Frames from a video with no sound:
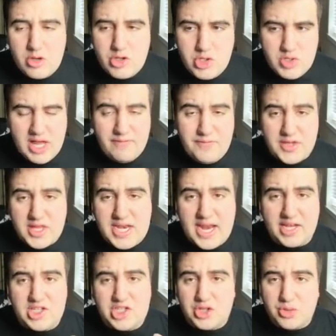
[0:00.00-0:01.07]
do that for the
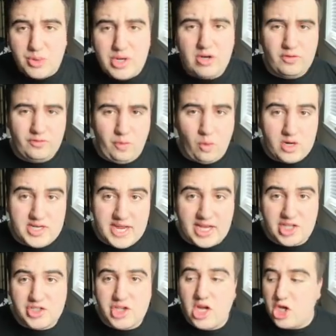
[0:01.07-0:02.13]
next 3 or 4
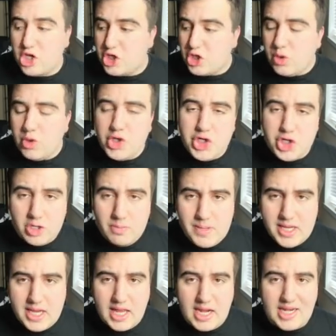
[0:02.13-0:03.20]
days. You should be
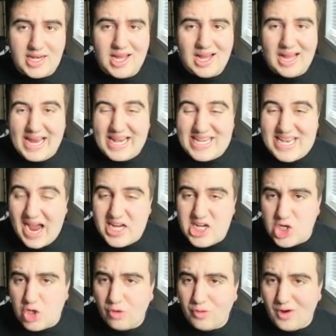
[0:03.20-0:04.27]
getting a
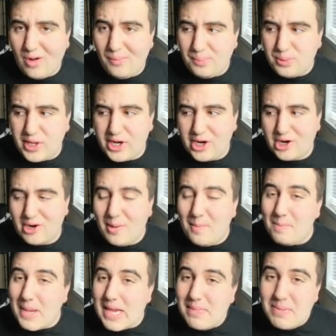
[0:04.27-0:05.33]
90 overall player,
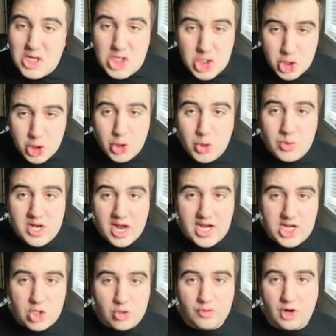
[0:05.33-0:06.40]
maybe 2
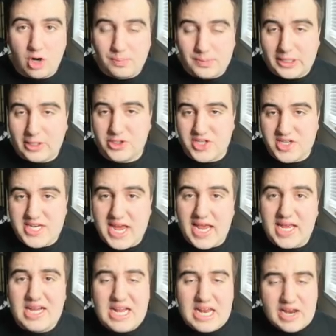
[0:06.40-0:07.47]
90 overall players a
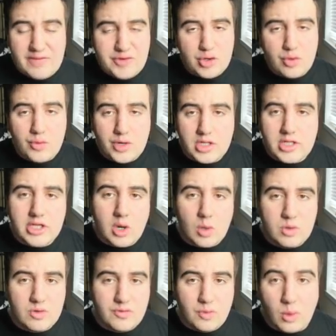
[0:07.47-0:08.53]
day if you're really
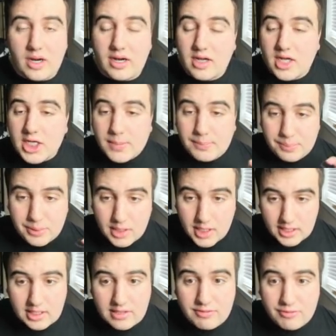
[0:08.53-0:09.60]
going for it
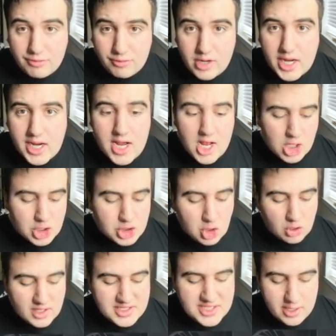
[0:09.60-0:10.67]
completely free. So
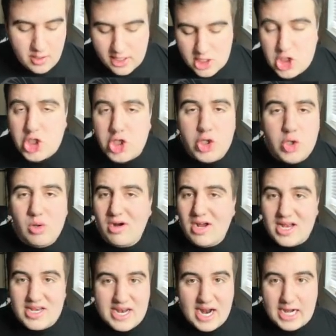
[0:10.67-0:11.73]
let's say you get 2
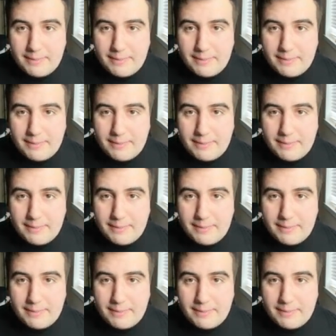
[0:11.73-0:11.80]
90